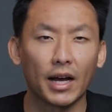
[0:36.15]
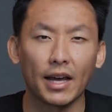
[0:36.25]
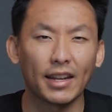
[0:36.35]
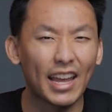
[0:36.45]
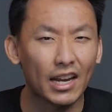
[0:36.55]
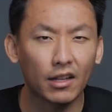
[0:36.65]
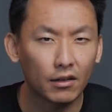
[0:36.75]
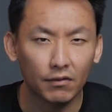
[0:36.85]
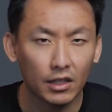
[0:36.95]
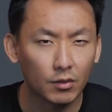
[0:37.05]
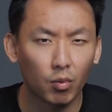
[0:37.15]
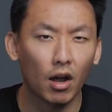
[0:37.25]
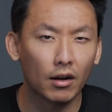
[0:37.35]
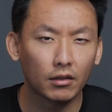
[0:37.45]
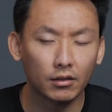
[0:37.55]
by any of these
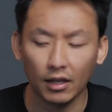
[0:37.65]
products,